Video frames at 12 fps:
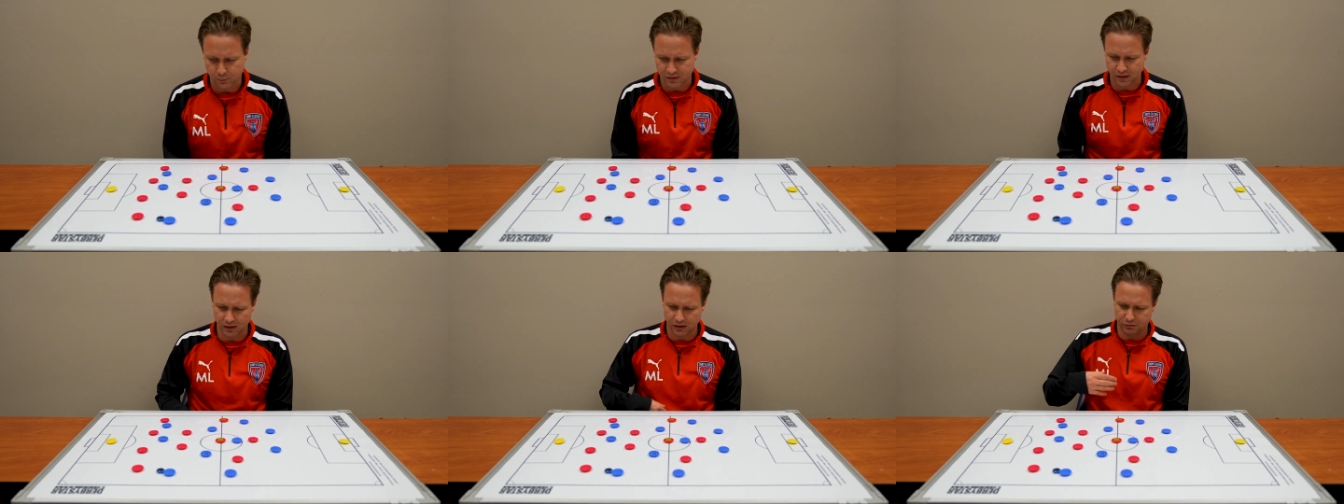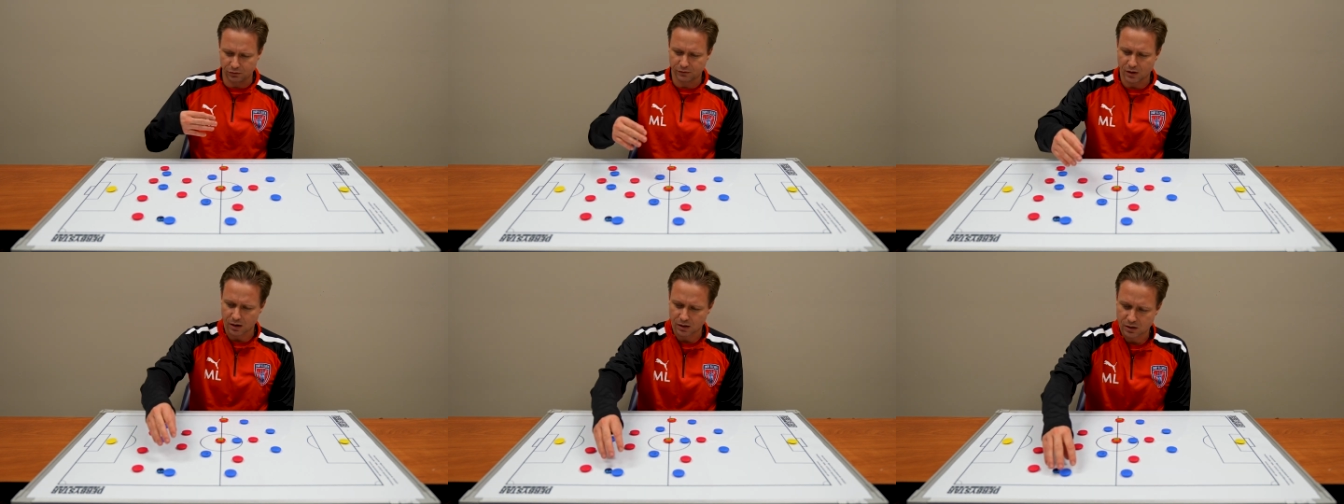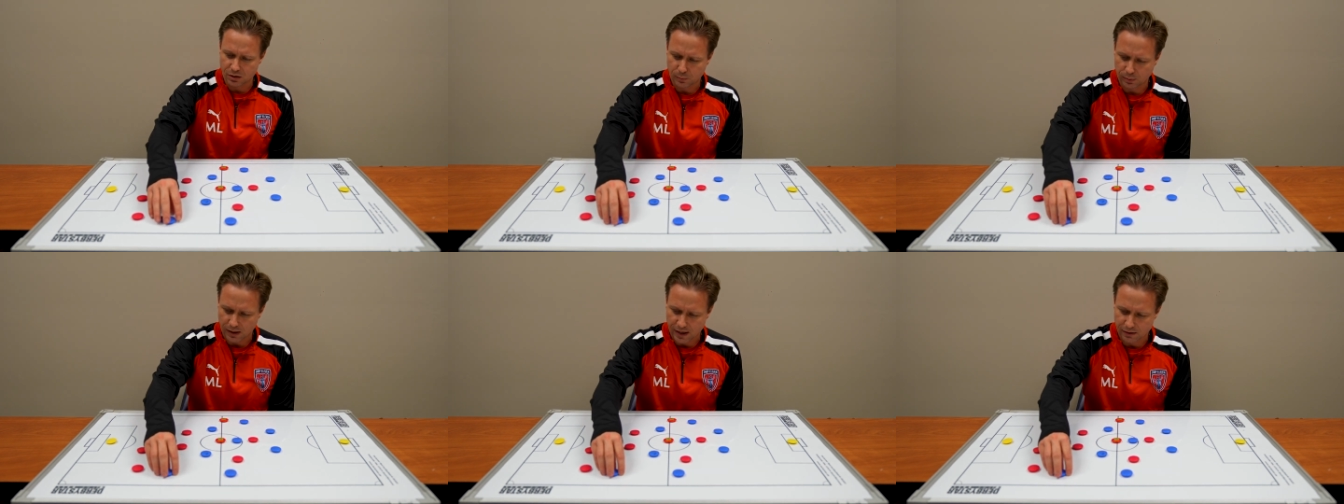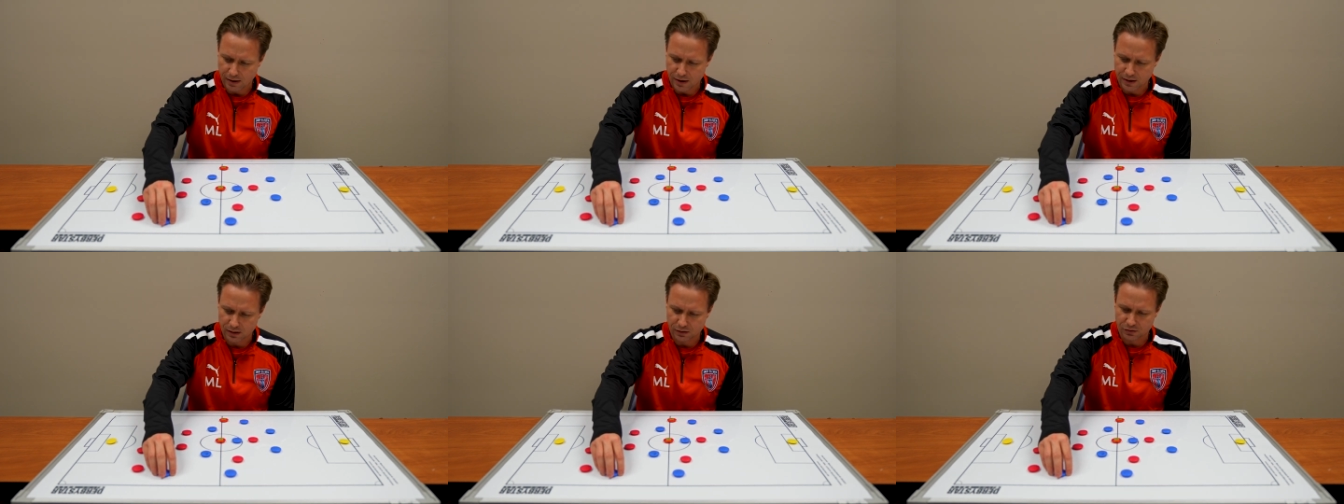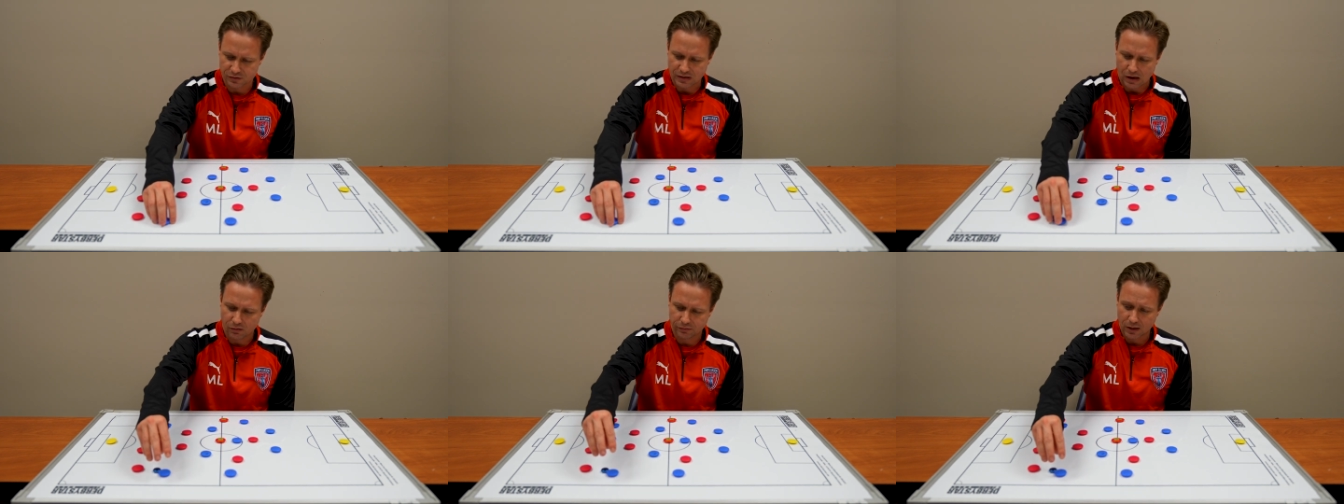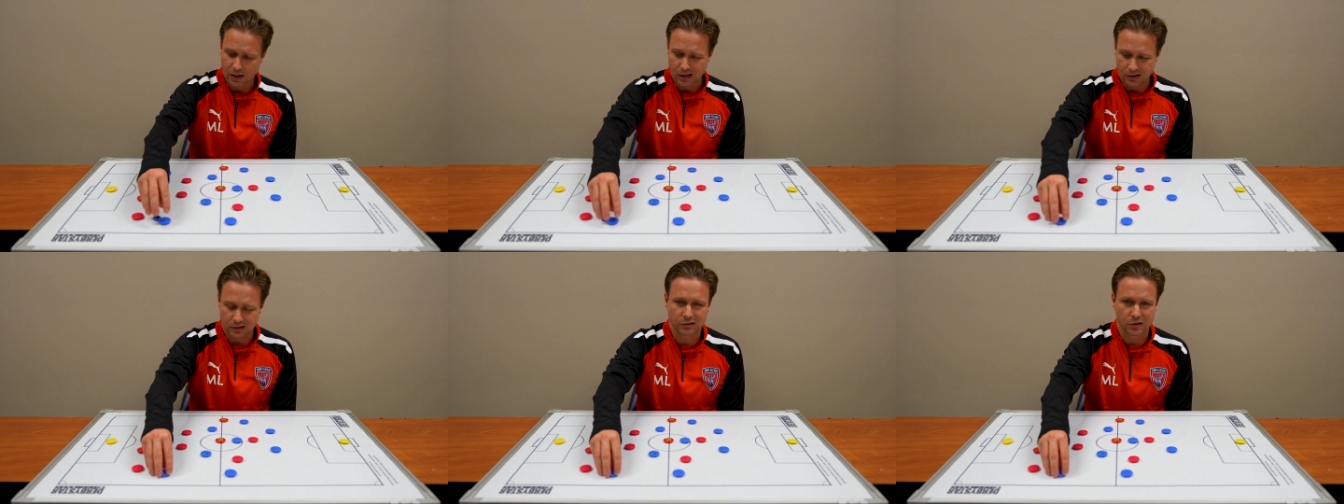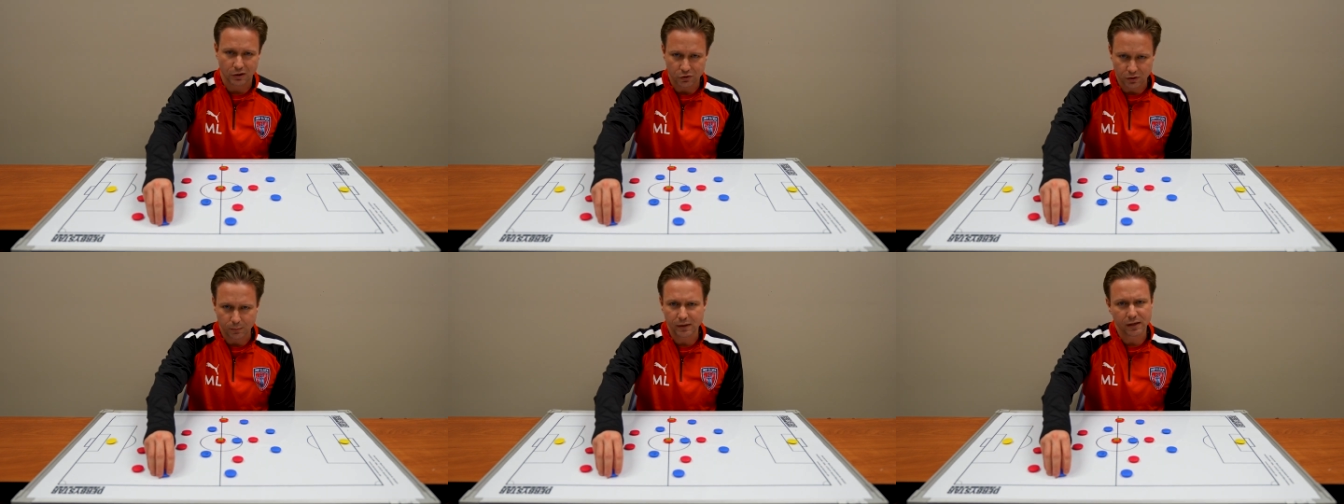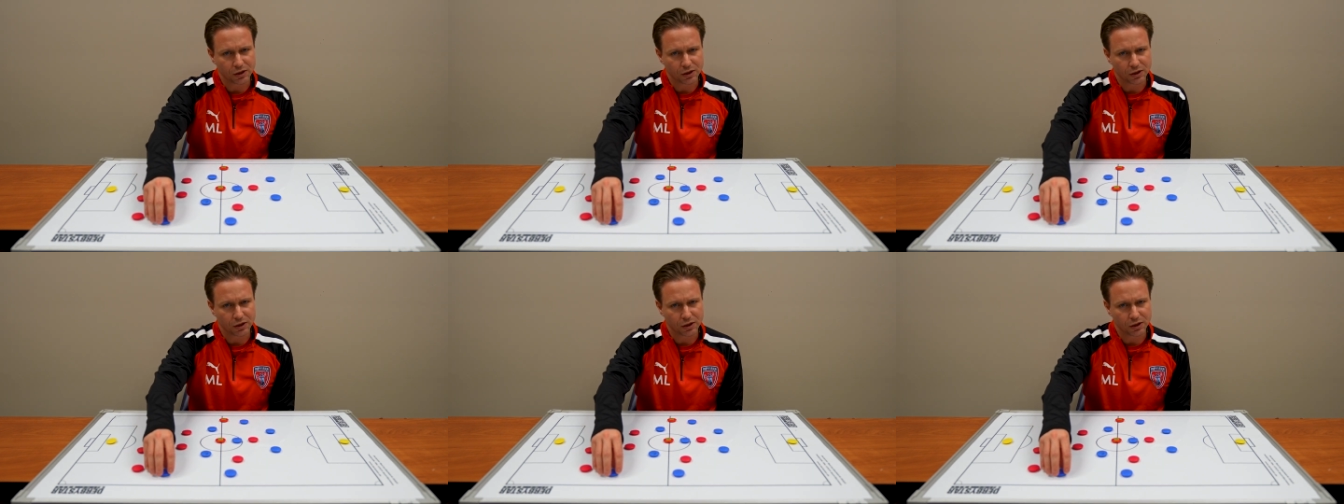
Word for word: particularly if you've got a good player out here yourself that's good at dribbling,